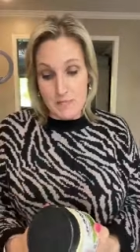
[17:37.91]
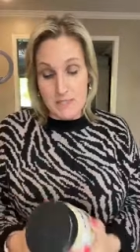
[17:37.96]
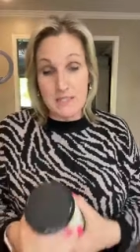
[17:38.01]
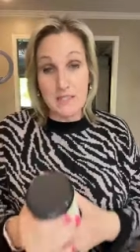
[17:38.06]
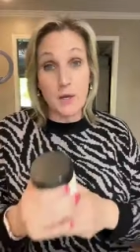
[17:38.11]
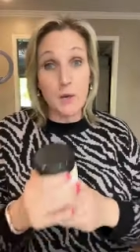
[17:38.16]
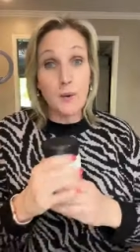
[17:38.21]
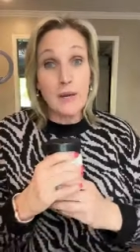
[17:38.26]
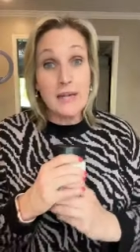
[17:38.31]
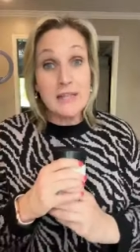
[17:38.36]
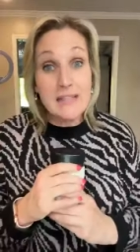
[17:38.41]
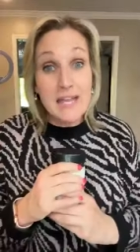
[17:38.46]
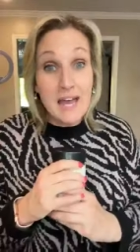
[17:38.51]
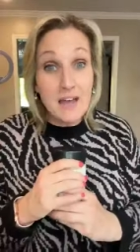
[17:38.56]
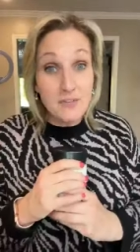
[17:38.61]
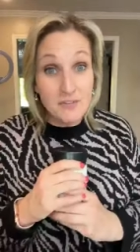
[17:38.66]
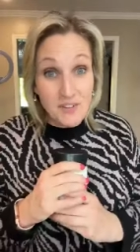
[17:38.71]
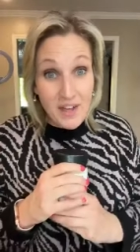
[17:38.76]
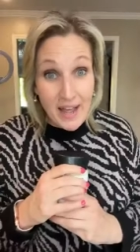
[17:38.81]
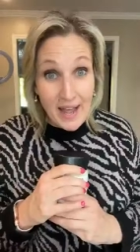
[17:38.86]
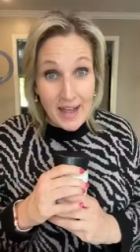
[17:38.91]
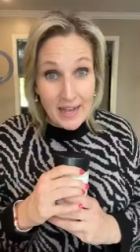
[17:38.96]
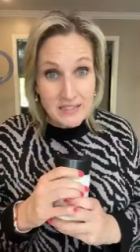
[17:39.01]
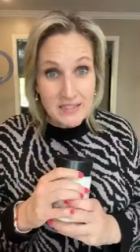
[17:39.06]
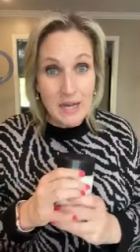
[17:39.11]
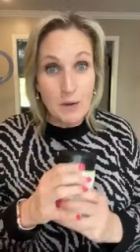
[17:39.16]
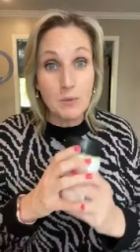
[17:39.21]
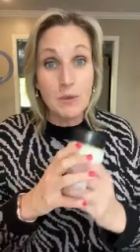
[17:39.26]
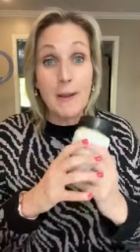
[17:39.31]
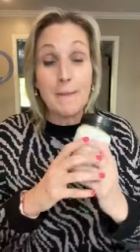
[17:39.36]
So in that
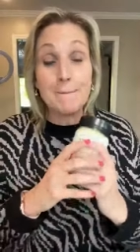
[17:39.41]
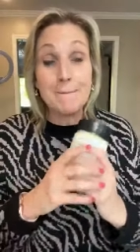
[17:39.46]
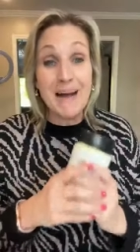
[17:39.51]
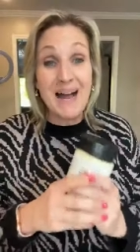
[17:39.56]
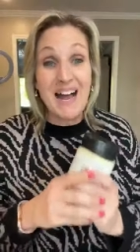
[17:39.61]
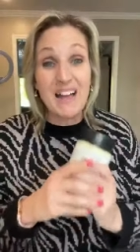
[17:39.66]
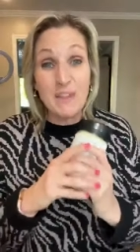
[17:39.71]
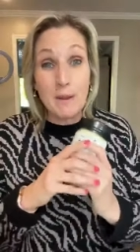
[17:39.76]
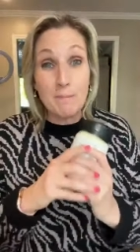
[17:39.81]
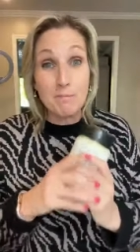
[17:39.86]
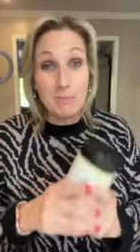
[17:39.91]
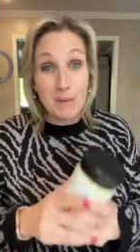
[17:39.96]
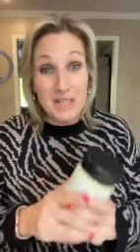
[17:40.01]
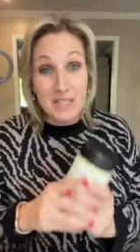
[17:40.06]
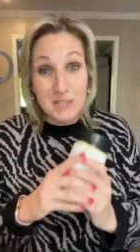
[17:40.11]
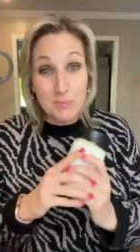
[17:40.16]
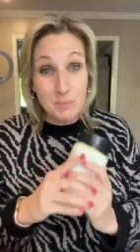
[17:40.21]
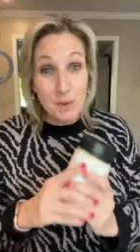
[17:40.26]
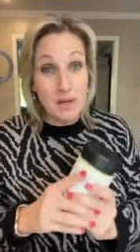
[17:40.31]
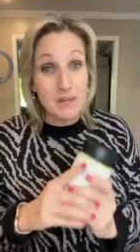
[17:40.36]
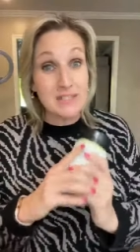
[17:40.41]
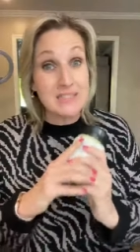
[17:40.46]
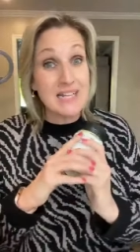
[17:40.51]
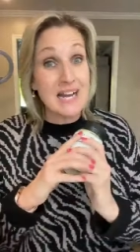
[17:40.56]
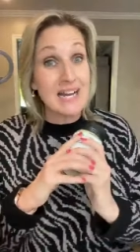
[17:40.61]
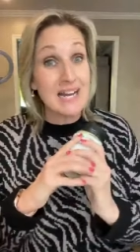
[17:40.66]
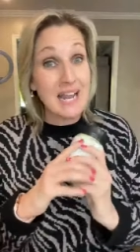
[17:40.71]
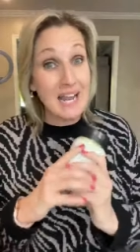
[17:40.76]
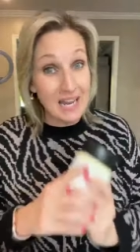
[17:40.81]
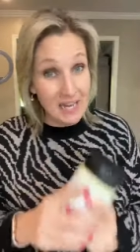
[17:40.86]
fact, I want to buy the best product
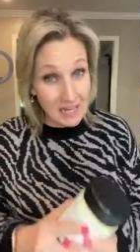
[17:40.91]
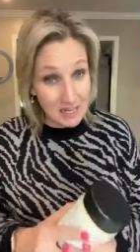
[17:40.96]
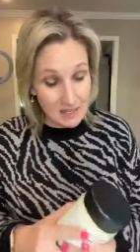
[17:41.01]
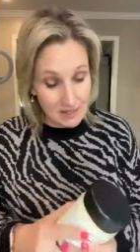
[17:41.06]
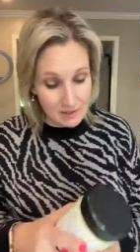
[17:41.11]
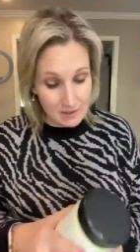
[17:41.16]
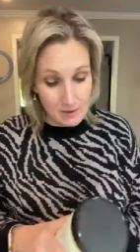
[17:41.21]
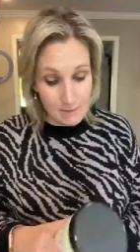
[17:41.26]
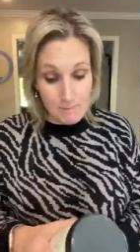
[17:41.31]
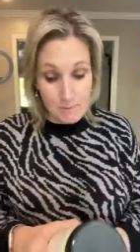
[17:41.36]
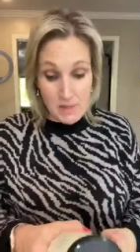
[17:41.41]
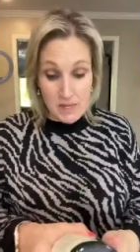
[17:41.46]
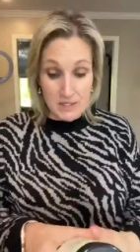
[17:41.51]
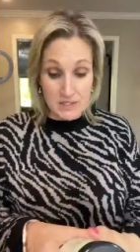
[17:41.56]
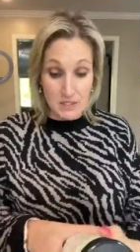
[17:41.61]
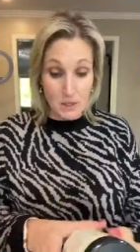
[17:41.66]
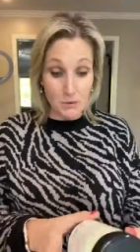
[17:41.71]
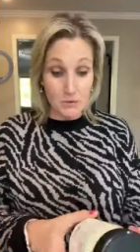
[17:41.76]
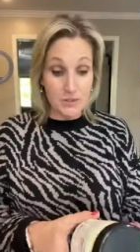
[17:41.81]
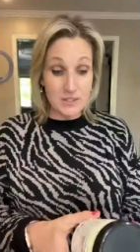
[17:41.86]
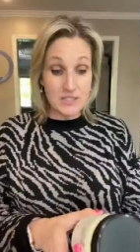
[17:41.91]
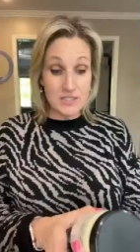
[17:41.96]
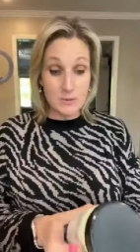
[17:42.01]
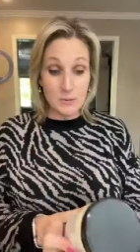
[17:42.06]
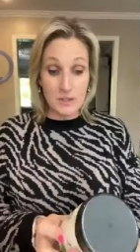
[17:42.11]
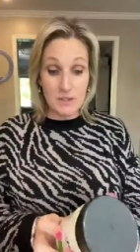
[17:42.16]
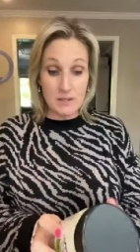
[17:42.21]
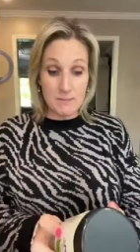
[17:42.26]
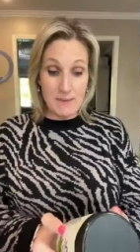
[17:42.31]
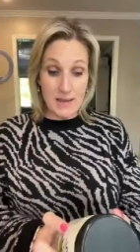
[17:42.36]
I can. So this
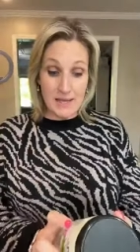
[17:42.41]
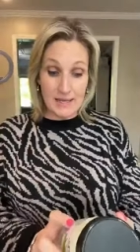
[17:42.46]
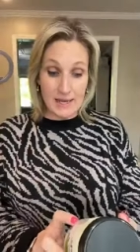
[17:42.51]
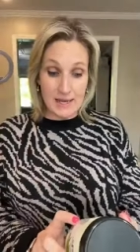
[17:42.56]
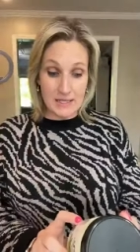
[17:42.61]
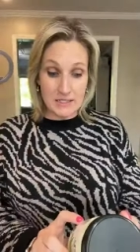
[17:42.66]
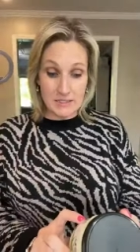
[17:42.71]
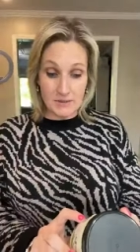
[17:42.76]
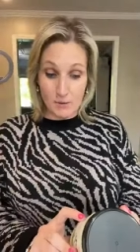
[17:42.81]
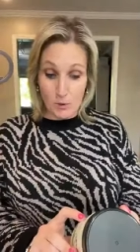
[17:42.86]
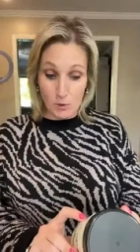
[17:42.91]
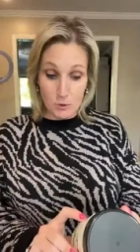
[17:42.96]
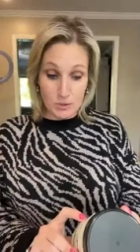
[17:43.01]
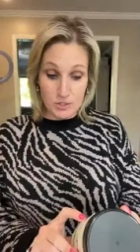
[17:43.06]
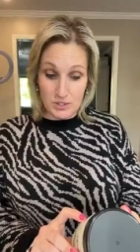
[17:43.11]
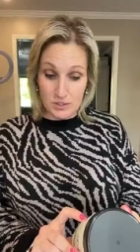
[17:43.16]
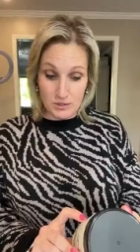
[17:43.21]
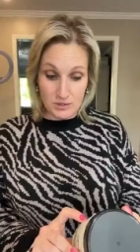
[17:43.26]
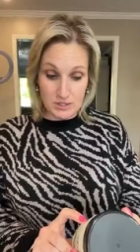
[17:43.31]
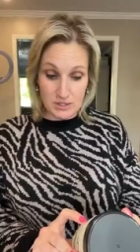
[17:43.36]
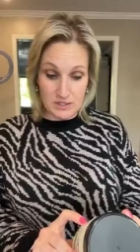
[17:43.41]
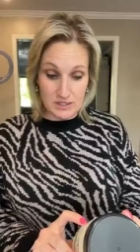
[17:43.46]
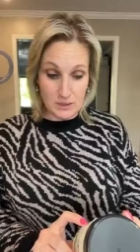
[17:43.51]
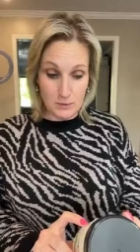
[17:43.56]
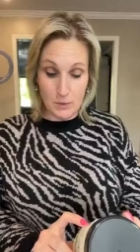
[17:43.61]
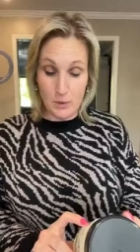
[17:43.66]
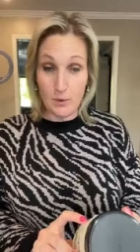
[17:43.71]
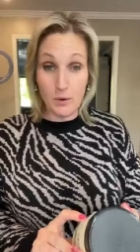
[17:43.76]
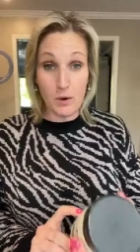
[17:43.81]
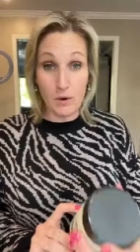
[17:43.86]
one, the mayonnaise, of course, there's
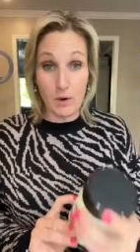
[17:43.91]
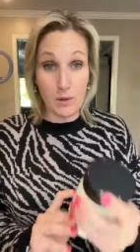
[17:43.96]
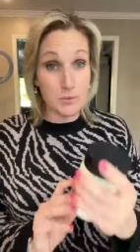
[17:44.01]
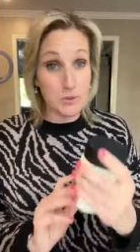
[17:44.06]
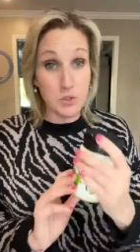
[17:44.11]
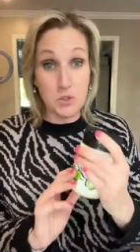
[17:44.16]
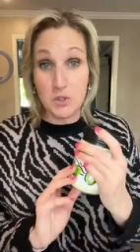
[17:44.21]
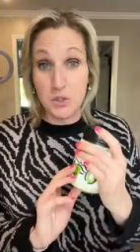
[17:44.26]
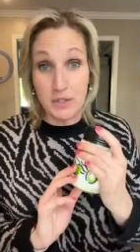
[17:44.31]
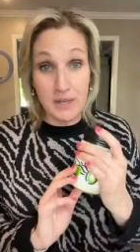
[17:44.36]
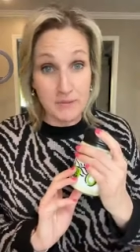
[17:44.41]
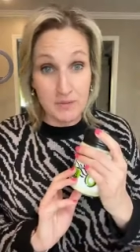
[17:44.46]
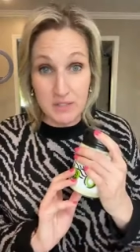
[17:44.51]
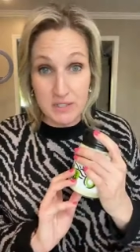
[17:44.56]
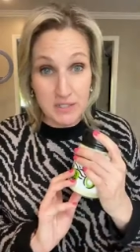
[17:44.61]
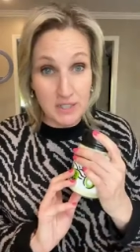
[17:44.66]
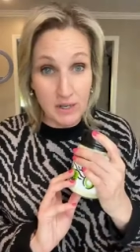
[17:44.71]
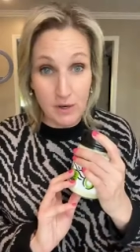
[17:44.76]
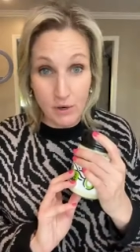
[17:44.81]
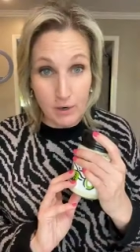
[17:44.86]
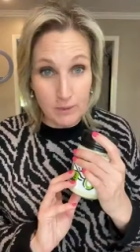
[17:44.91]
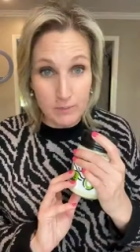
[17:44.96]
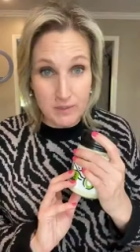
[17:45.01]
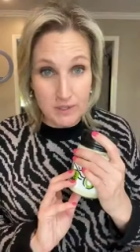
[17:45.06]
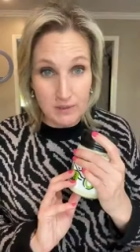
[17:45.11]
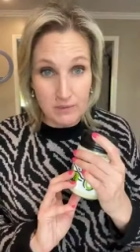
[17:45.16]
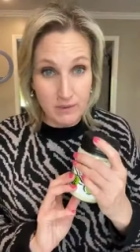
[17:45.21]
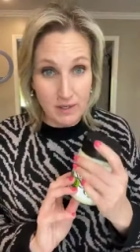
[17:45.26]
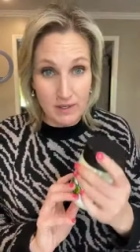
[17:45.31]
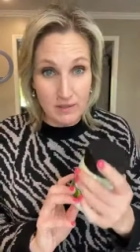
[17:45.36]
0 carbs. You should never see
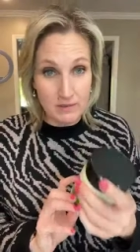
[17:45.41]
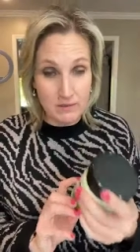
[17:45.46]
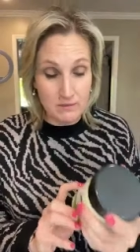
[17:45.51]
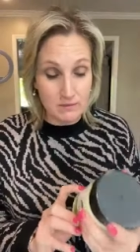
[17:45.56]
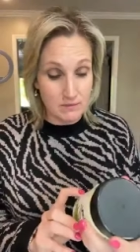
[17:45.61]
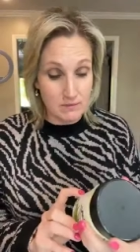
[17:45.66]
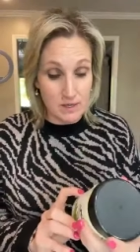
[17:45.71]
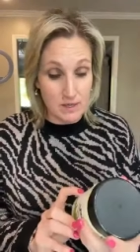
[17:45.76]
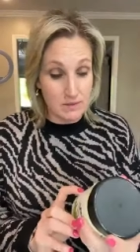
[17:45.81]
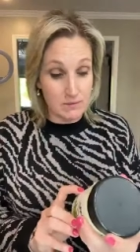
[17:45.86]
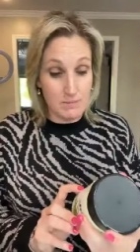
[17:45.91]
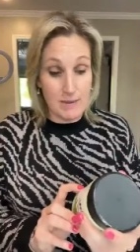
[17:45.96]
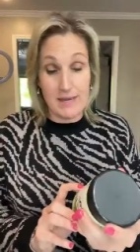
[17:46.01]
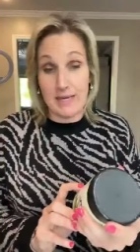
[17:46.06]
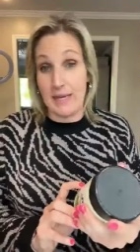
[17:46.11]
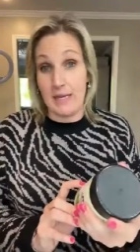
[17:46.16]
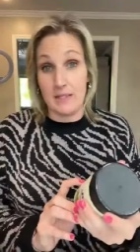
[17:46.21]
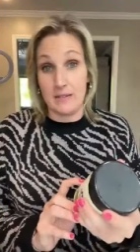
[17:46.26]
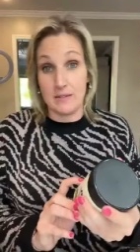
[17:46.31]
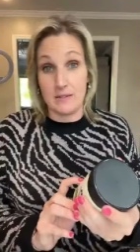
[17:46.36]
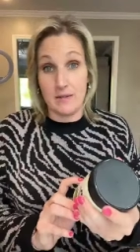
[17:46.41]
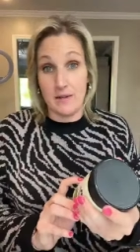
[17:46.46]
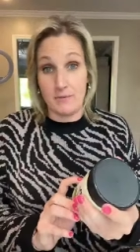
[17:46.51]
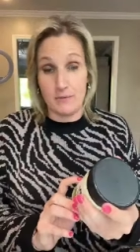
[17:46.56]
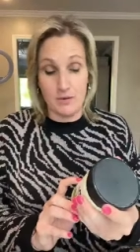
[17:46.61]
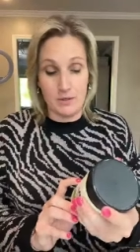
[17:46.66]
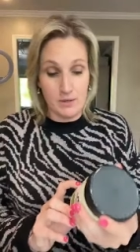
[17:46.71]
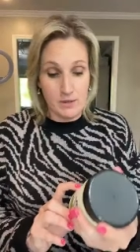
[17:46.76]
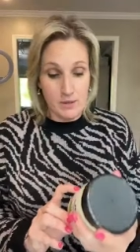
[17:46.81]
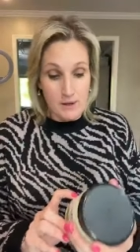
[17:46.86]
carbs in mayonnaise,
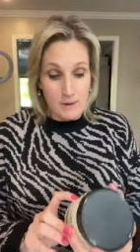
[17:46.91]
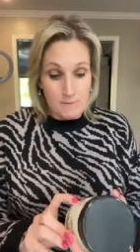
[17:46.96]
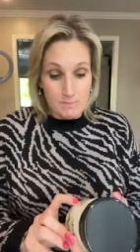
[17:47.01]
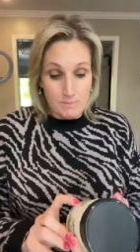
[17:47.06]
never,